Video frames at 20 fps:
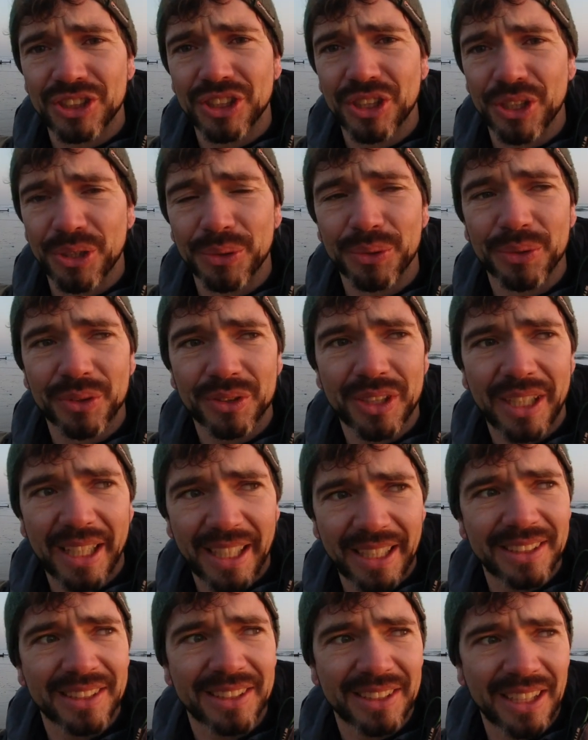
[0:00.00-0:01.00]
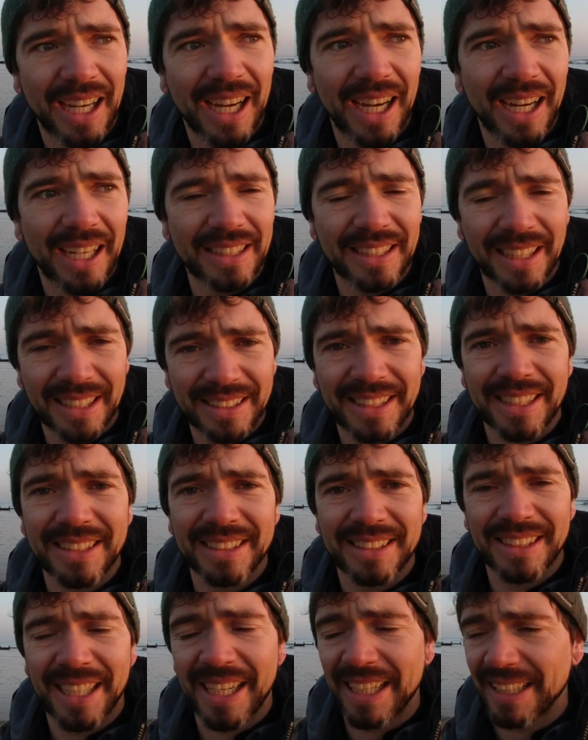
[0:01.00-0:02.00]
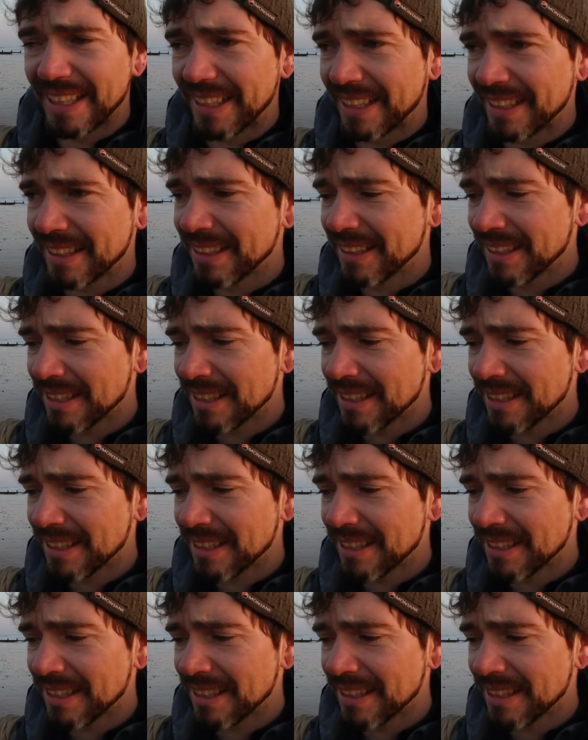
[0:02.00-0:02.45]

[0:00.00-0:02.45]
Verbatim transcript: do inside that's entertaining,